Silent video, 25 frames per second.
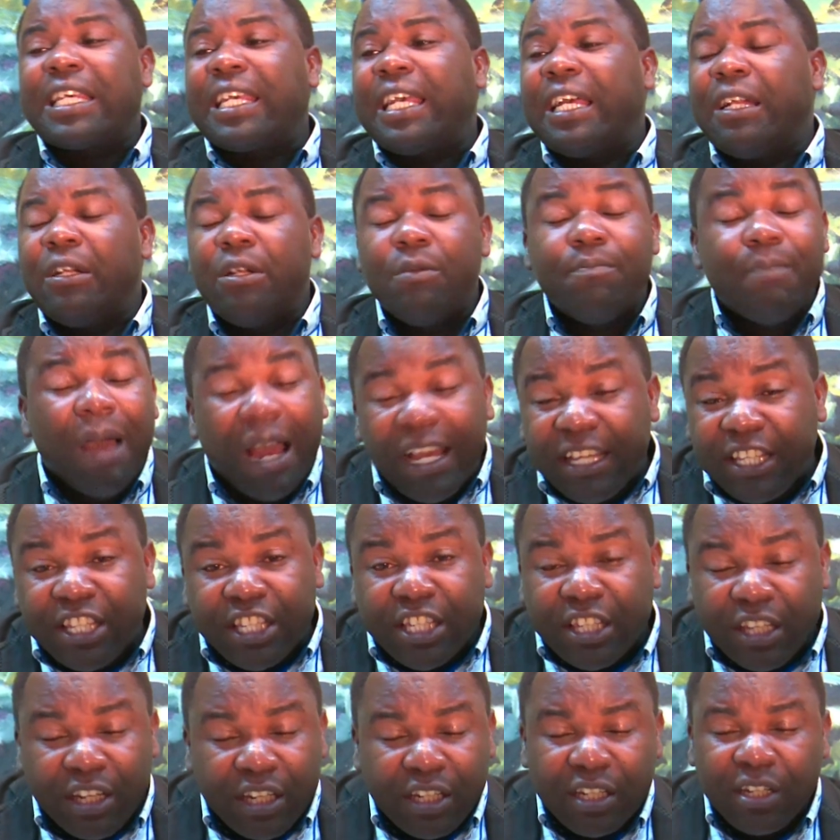killed my
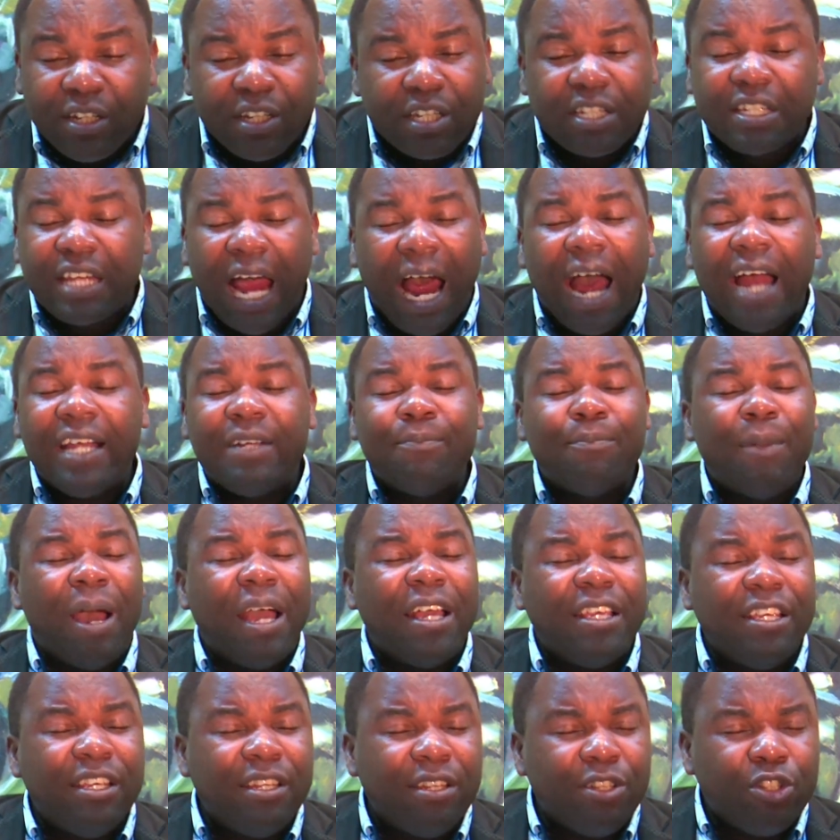son,
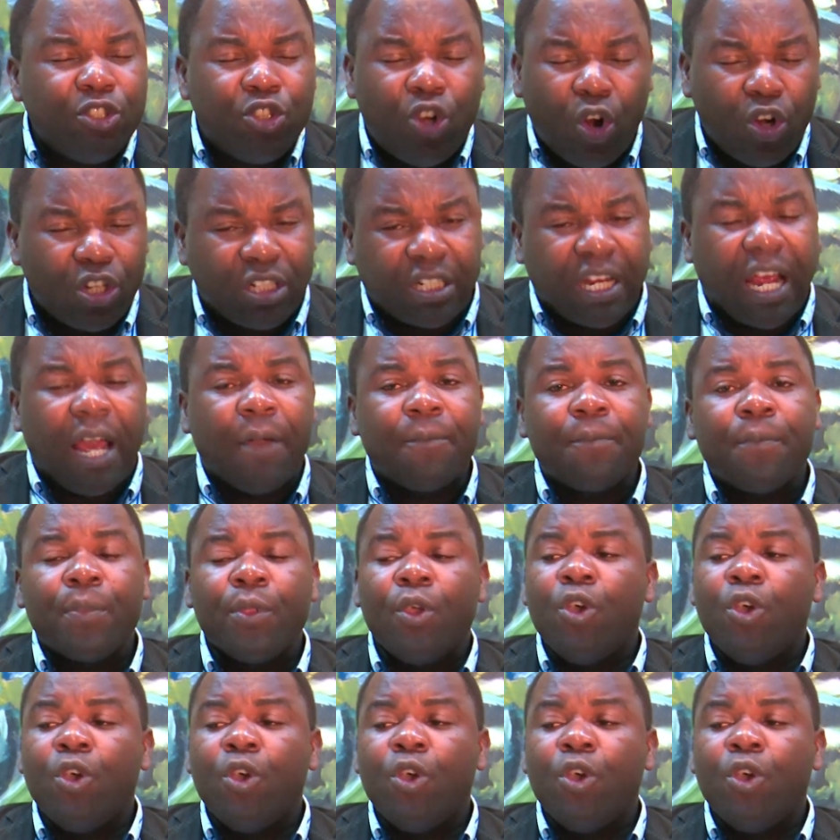my daughter.